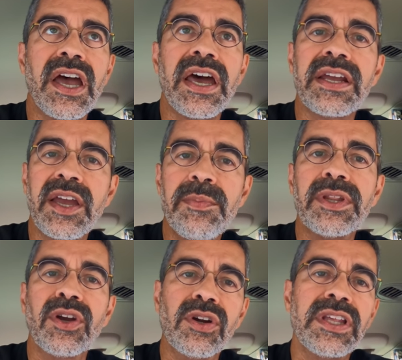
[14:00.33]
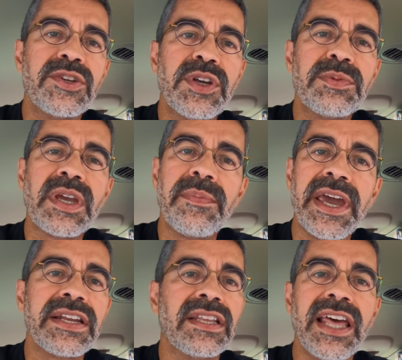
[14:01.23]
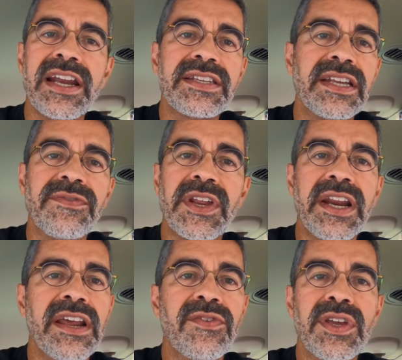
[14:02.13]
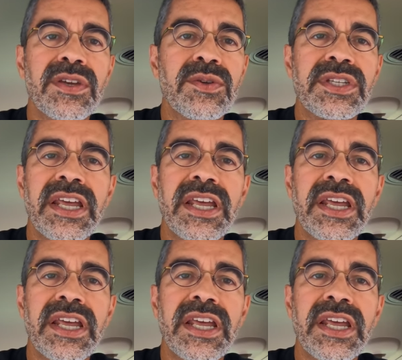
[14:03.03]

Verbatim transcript: on a couple of early trips I packed a lot of stuff that I never used